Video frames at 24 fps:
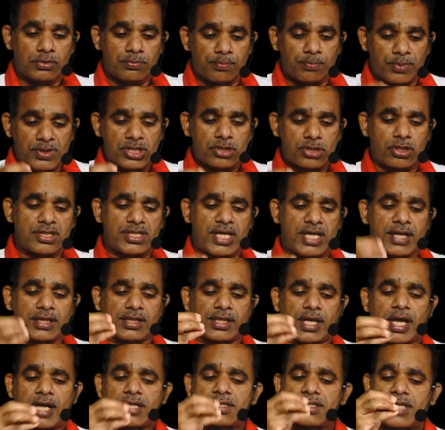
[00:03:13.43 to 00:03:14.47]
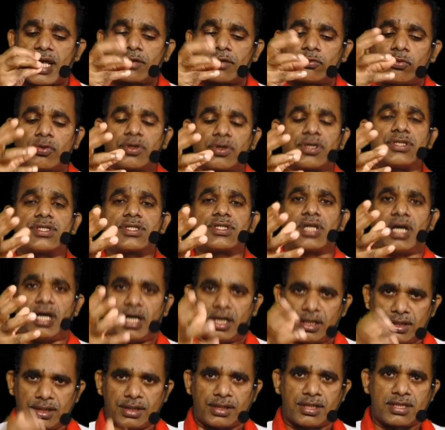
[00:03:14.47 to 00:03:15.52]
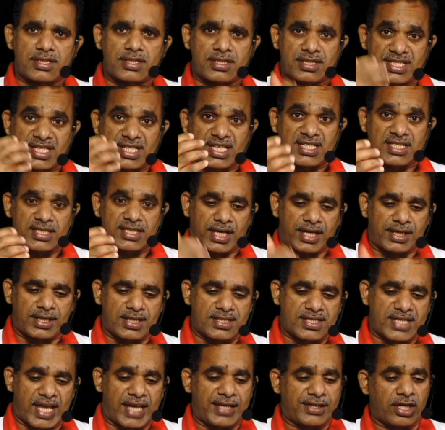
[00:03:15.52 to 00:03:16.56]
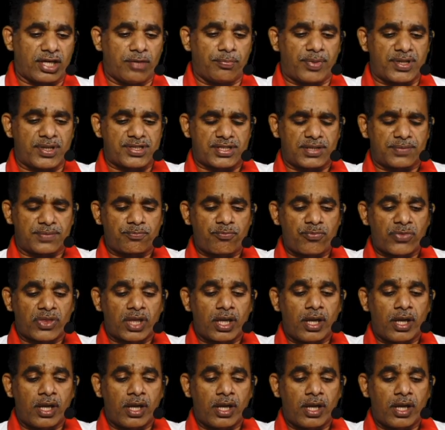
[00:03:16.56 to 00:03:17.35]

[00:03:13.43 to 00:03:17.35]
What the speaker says: Biscuits and cakes and cookies, it is GST rate is 18%.